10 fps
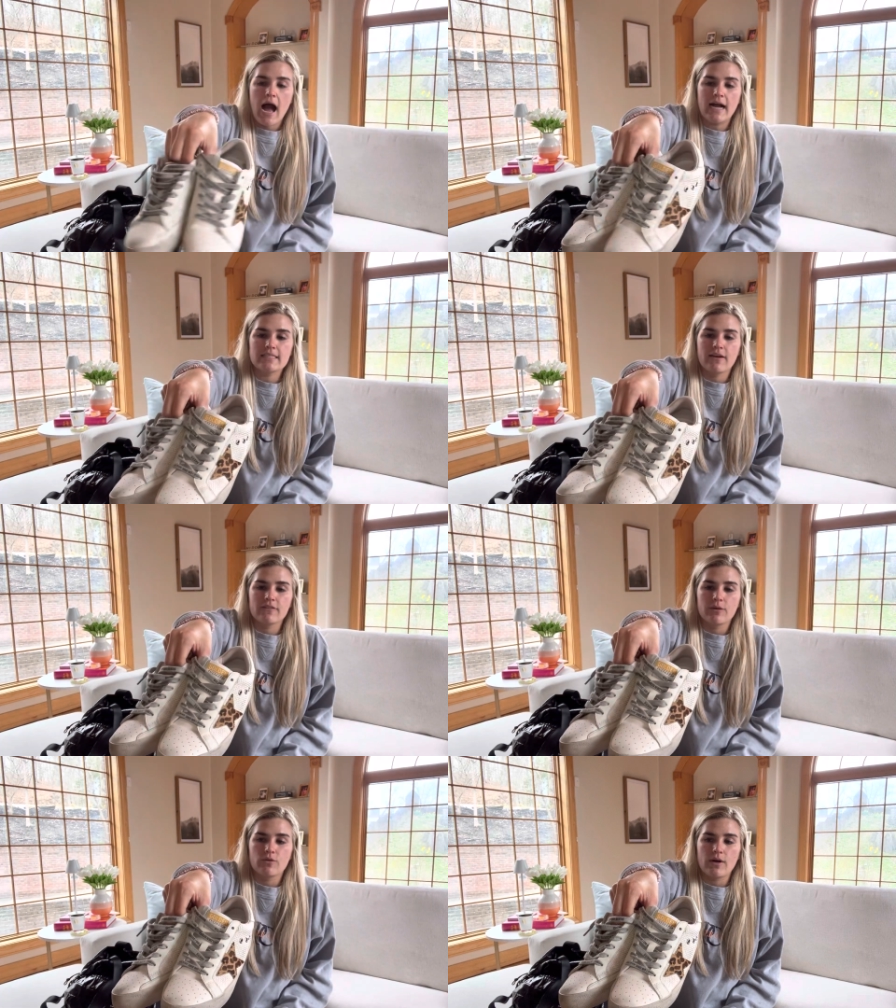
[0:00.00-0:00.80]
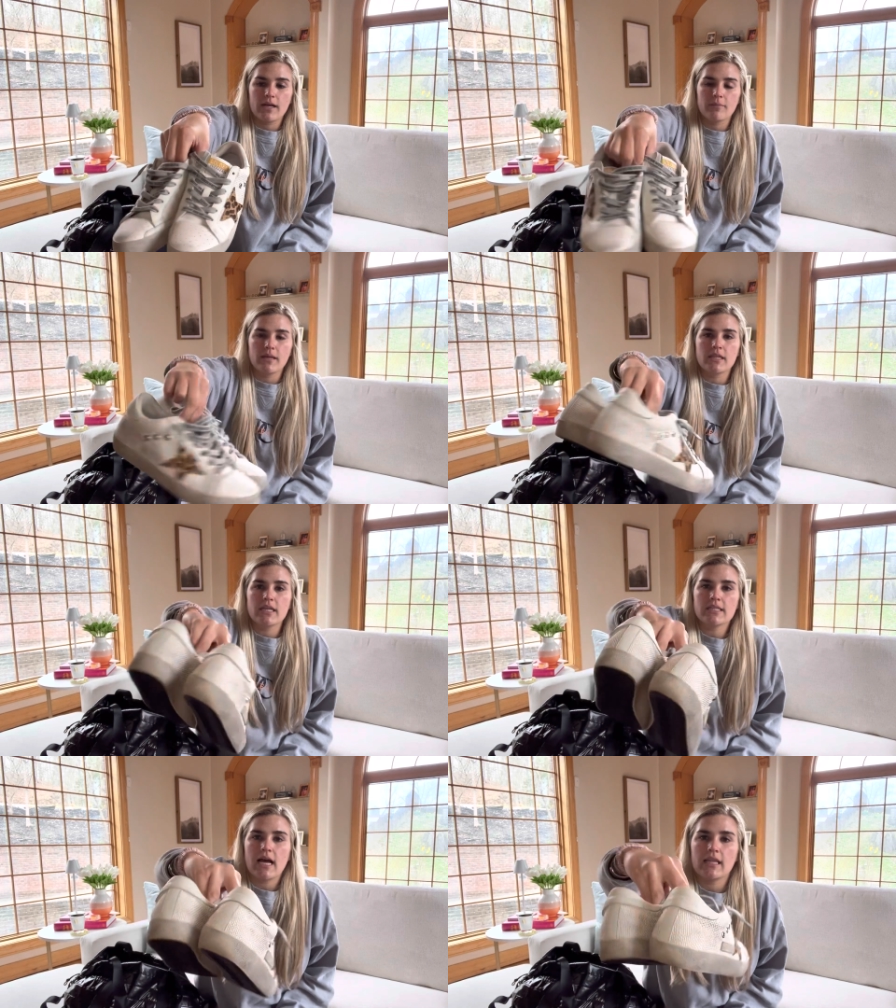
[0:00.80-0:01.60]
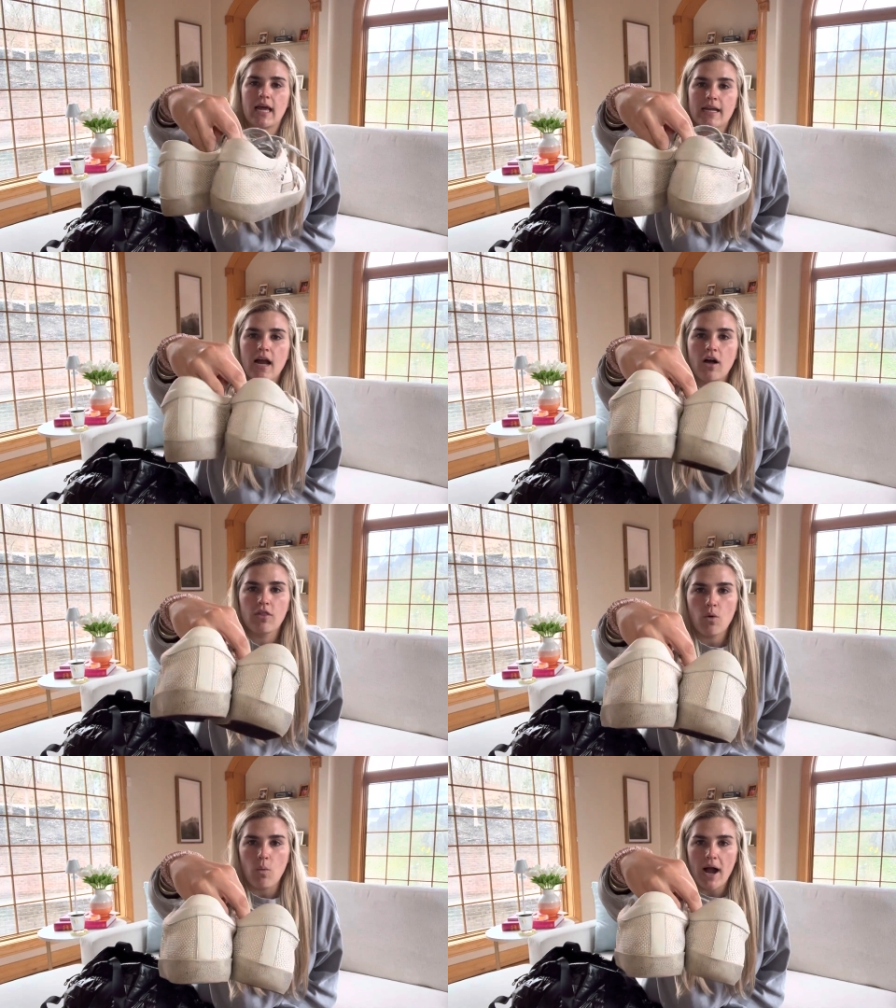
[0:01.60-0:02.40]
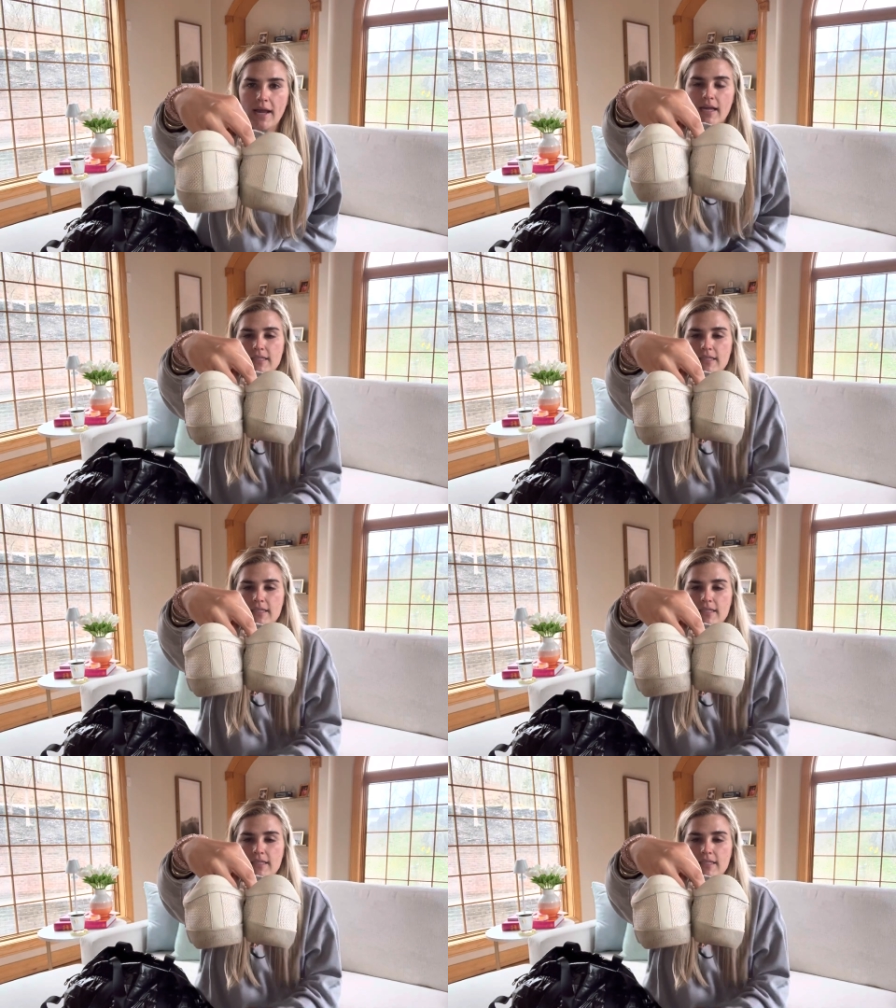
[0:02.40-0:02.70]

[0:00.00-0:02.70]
I definitely would recommend these. I like how the white,